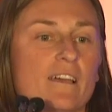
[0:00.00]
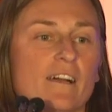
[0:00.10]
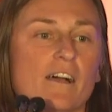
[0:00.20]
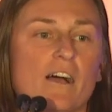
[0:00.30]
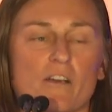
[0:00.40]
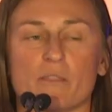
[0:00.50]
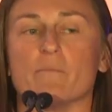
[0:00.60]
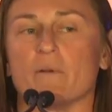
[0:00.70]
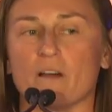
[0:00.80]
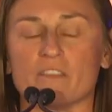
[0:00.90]
on
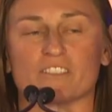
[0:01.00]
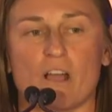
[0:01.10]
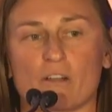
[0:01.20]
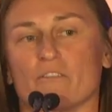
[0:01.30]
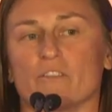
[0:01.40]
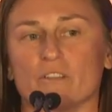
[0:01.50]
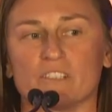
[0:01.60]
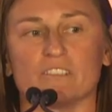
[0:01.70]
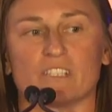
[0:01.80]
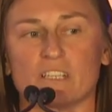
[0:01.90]
the soccer field
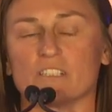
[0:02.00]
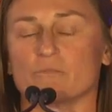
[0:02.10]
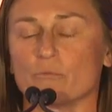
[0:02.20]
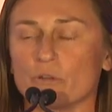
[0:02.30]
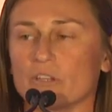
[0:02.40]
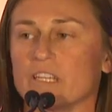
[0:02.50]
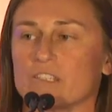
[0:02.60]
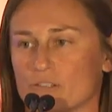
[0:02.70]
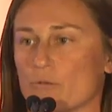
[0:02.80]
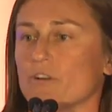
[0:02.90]
is really
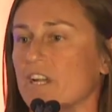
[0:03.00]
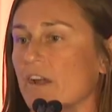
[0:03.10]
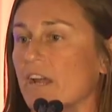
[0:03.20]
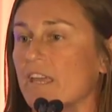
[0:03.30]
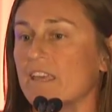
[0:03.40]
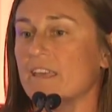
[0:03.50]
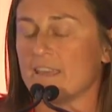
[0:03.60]
extraordinary.